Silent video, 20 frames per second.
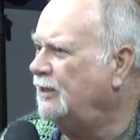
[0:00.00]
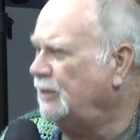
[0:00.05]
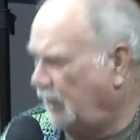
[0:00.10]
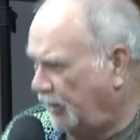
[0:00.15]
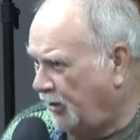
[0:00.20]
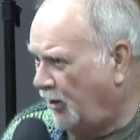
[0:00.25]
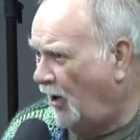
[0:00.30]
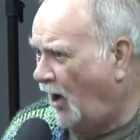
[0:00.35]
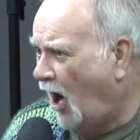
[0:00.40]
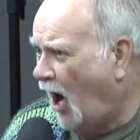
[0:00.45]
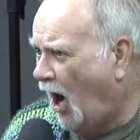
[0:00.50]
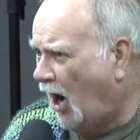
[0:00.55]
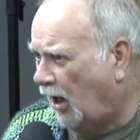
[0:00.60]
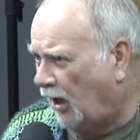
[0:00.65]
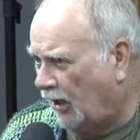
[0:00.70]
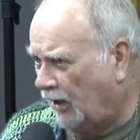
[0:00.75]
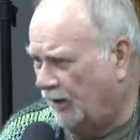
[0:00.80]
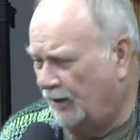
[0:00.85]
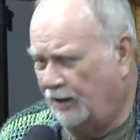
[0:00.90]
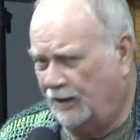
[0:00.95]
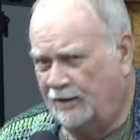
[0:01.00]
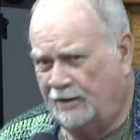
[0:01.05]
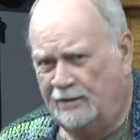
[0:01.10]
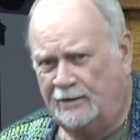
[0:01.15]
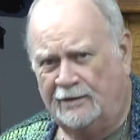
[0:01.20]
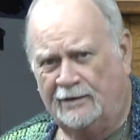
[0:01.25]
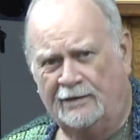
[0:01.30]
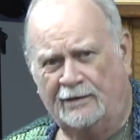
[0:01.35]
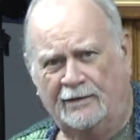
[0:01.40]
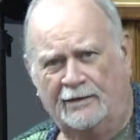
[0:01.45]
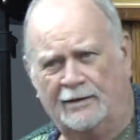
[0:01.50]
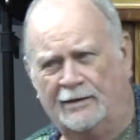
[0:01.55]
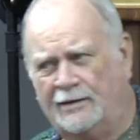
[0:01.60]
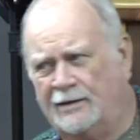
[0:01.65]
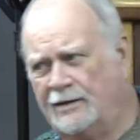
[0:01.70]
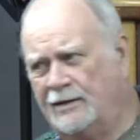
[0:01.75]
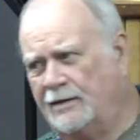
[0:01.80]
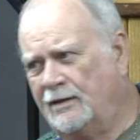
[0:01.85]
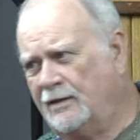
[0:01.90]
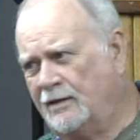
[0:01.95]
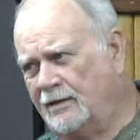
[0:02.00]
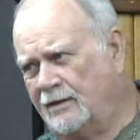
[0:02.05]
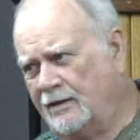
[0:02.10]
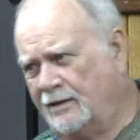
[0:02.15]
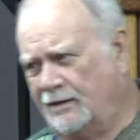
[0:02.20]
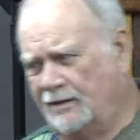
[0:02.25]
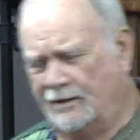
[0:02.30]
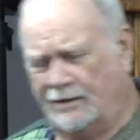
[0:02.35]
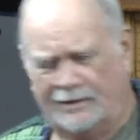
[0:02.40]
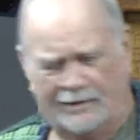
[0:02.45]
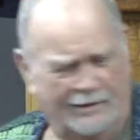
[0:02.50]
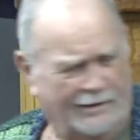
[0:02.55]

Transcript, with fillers: and leave your flesh